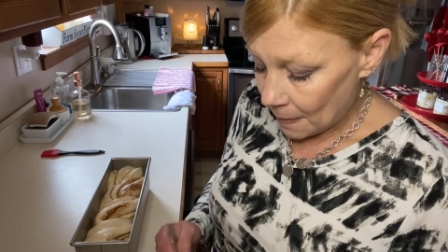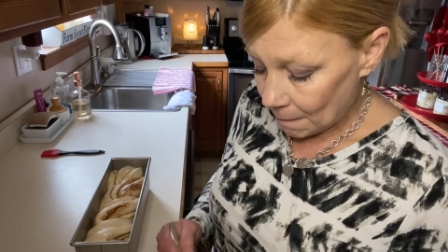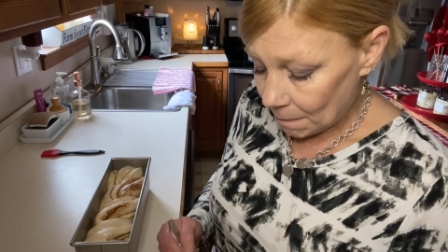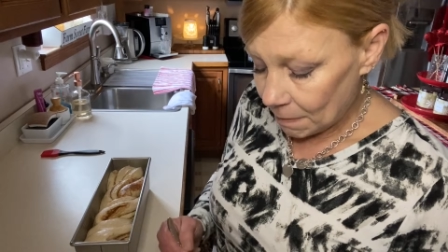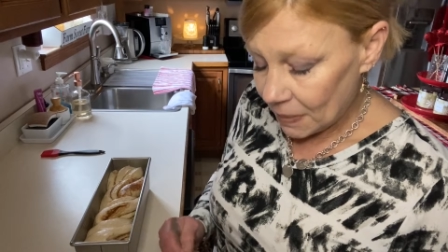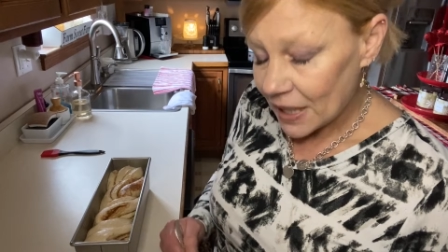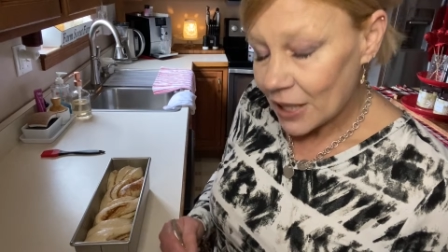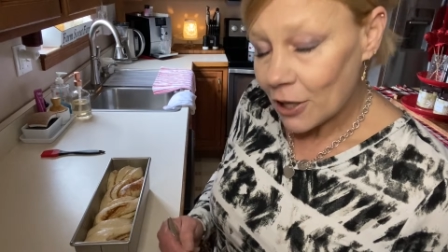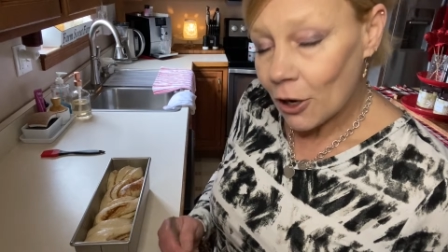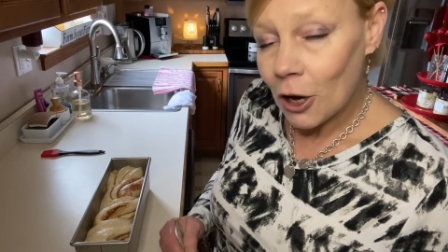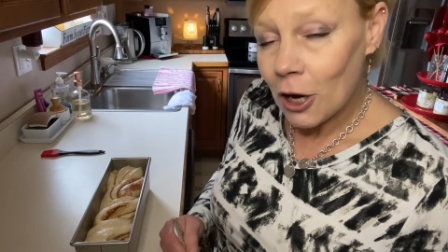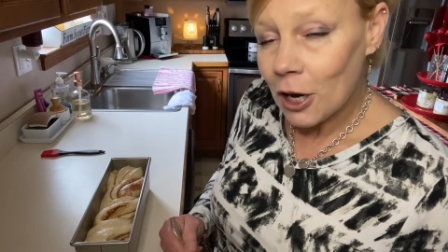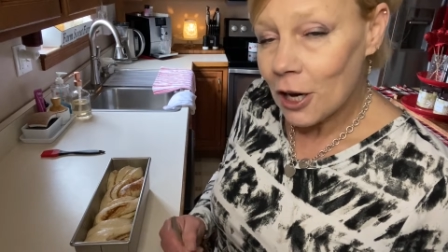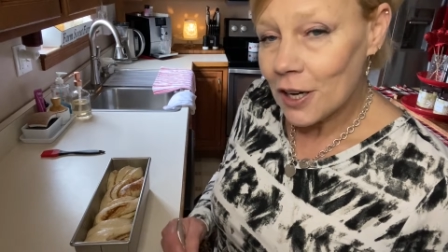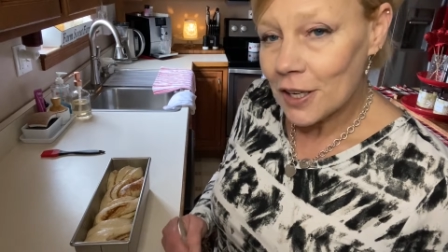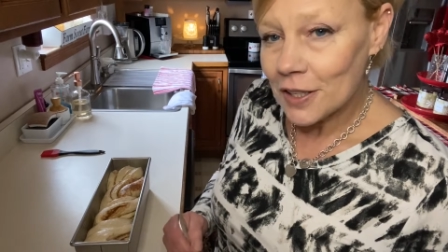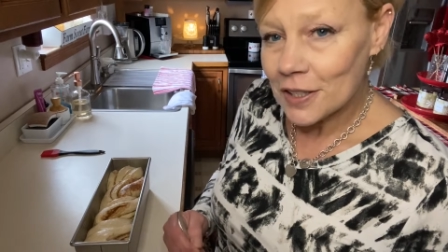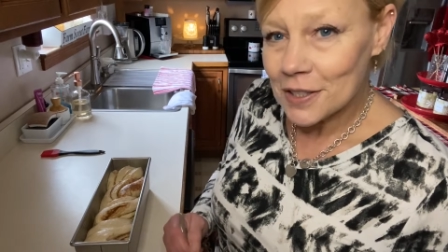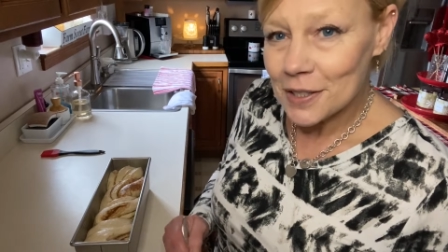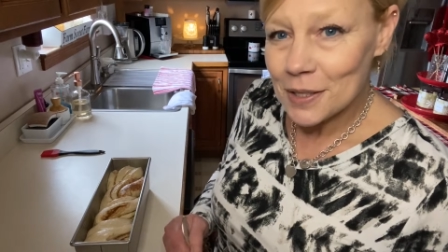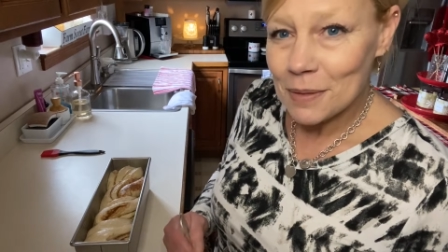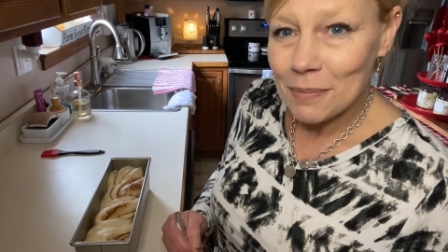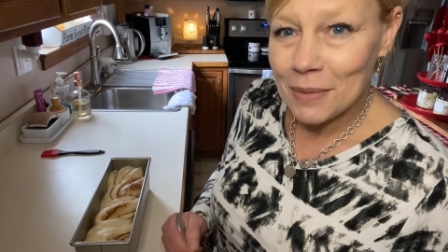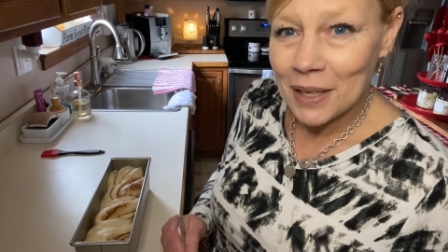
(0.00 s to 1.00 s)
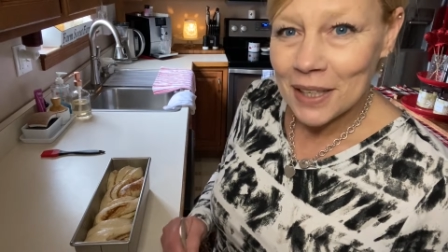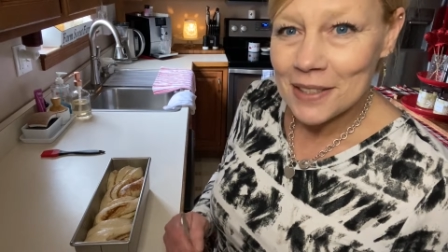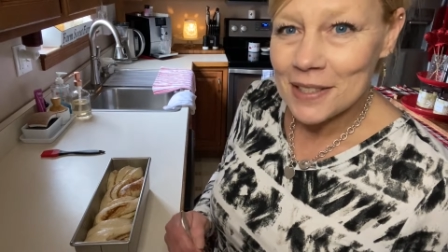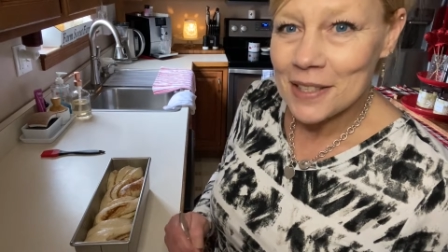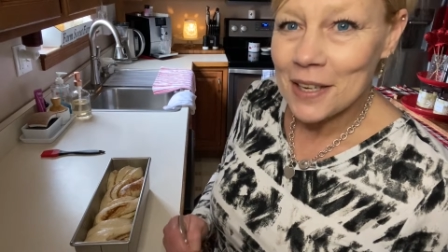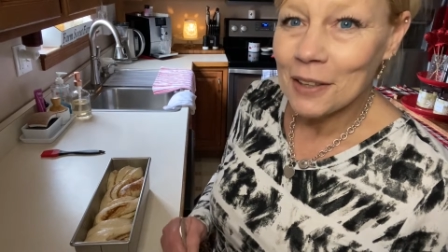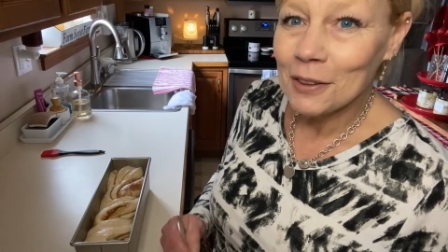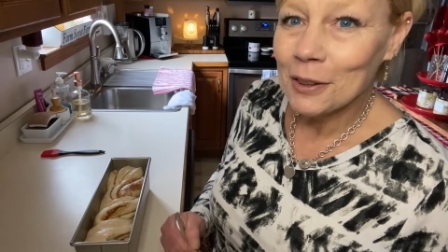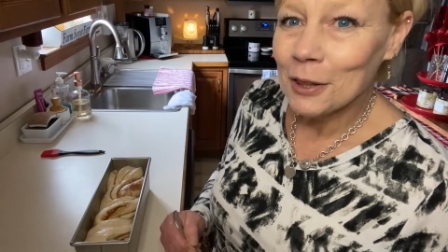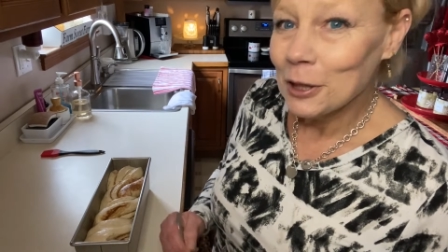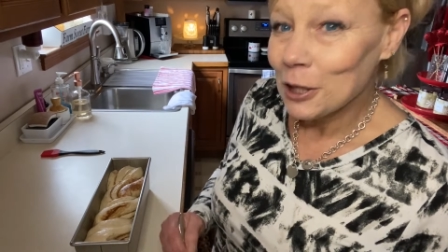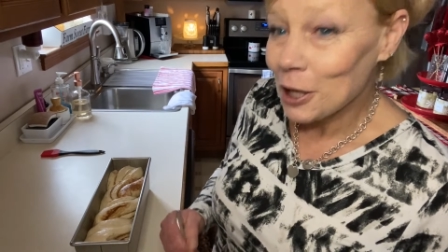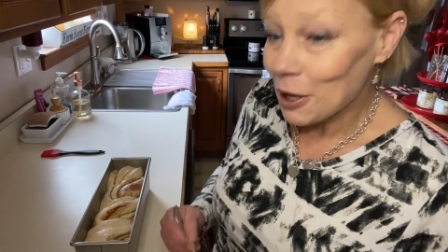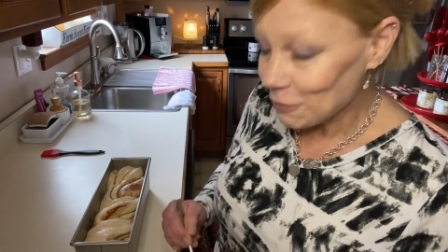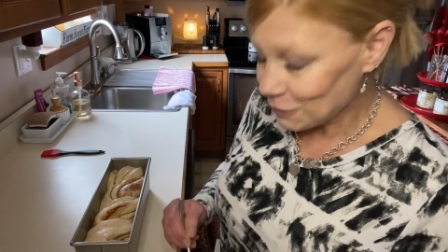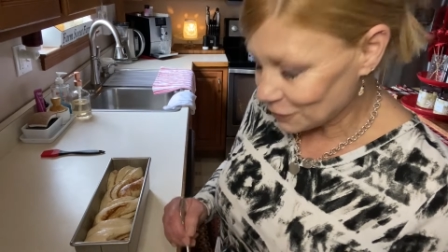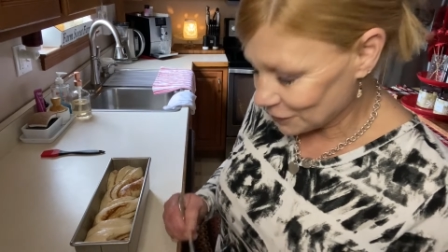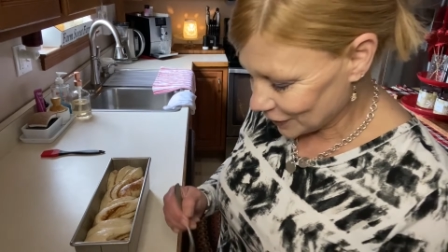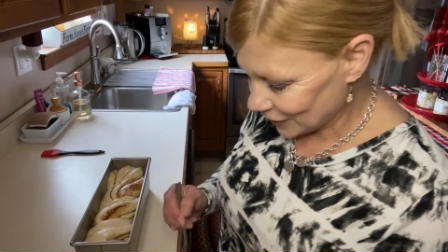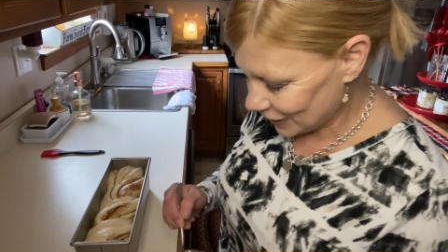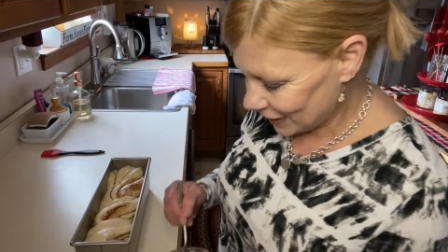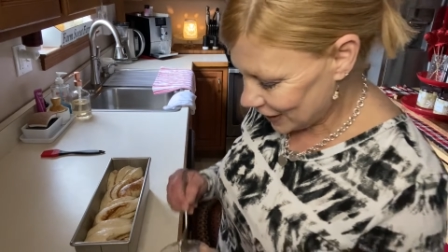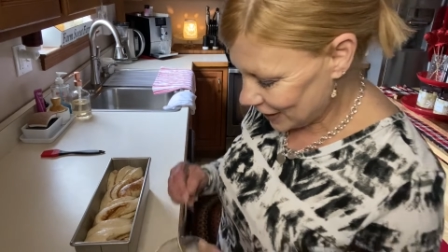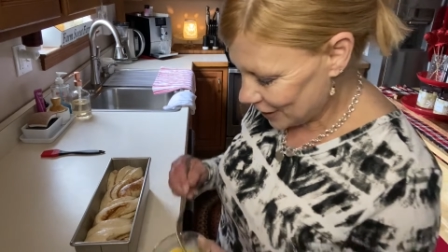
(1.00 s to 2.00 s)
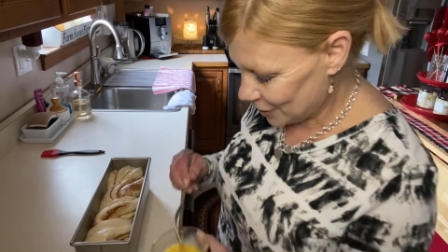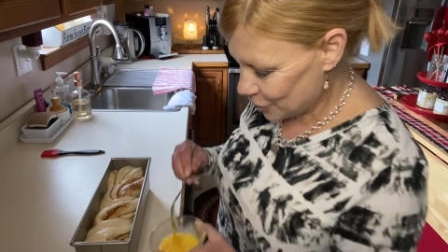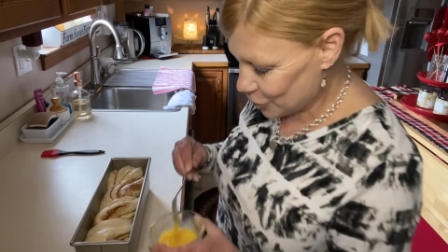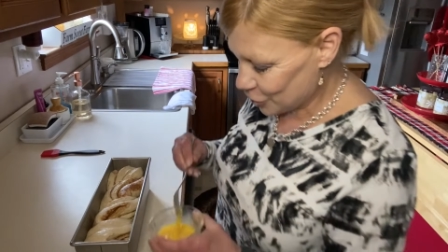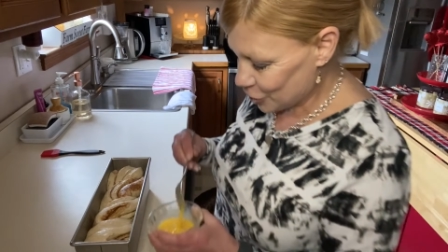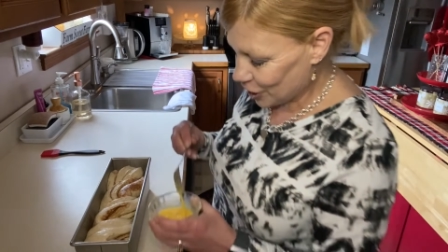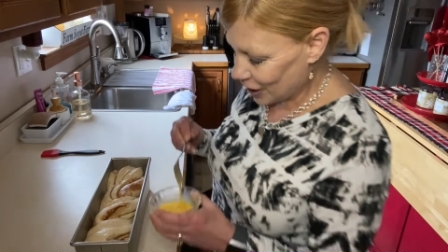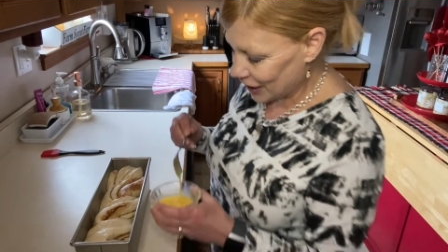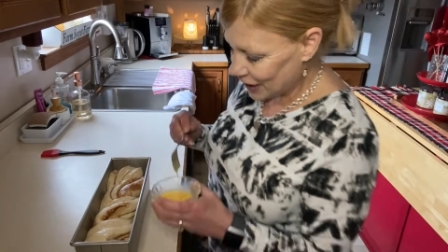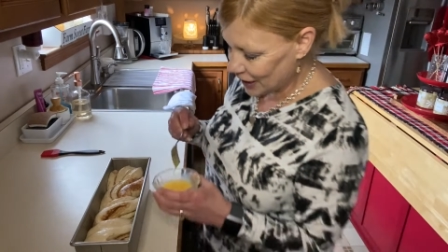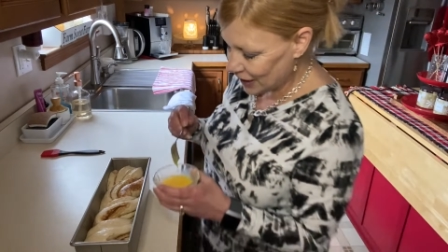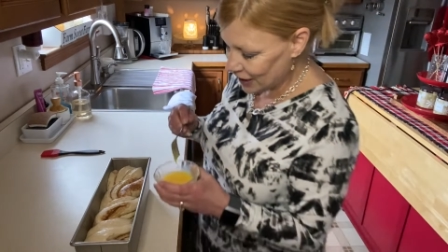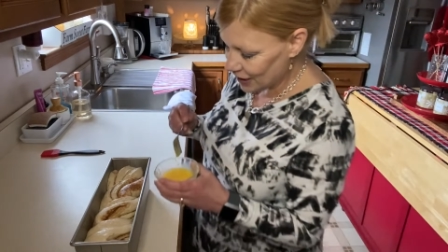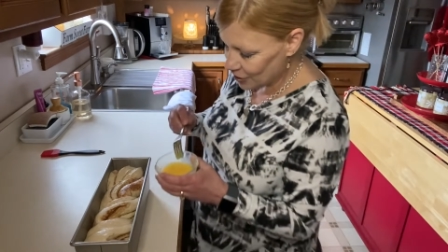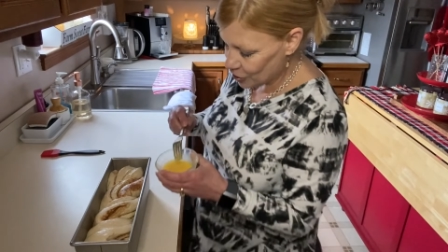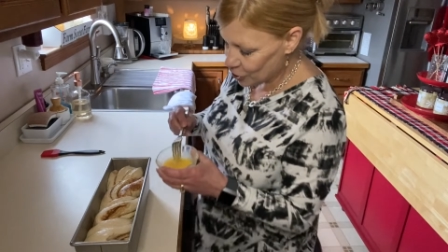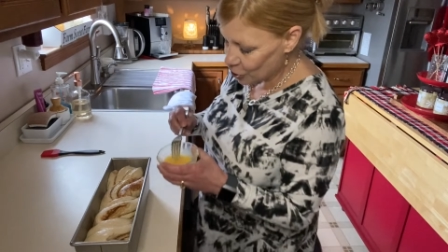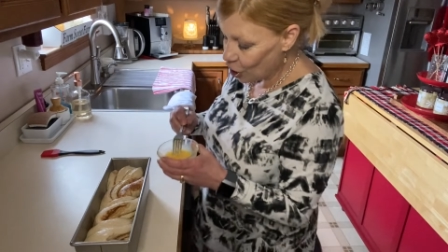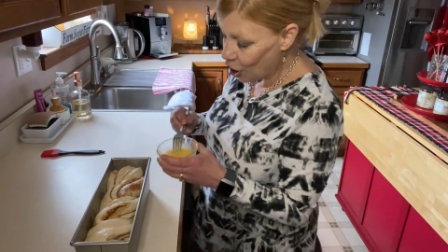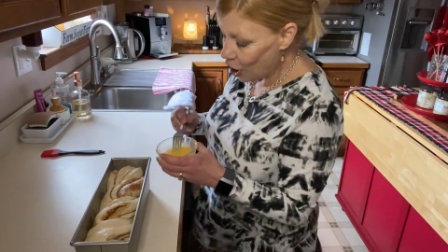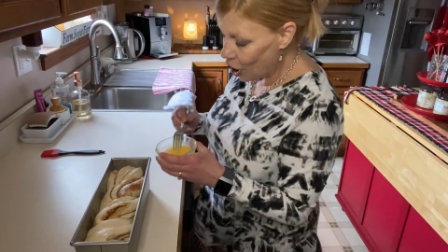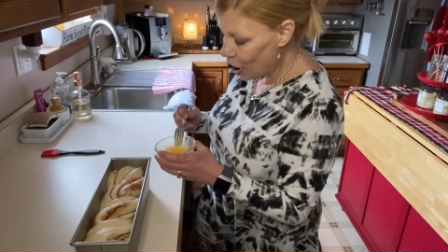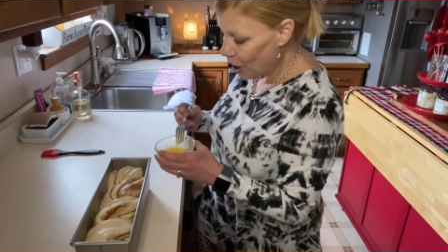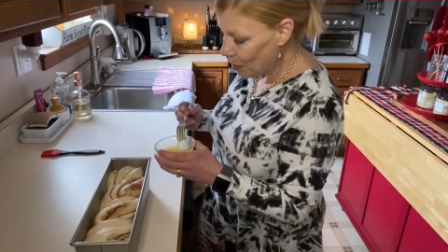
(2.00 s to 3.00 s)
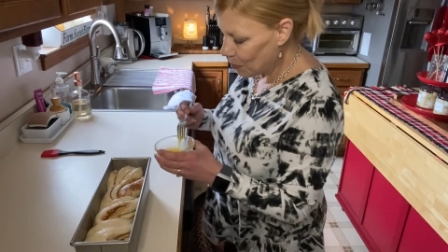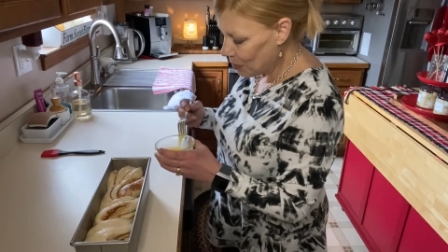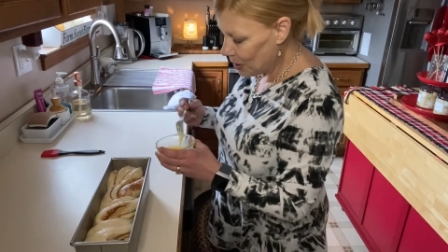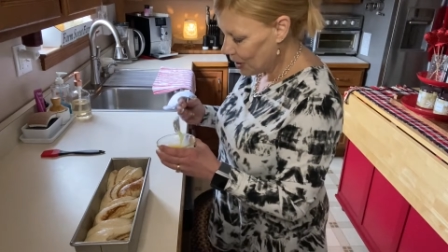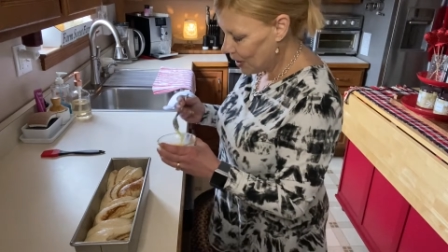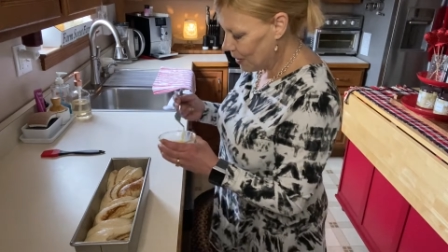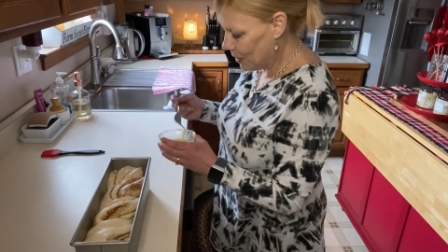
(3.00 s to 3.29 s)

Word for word: because it makes a lovely shiny top,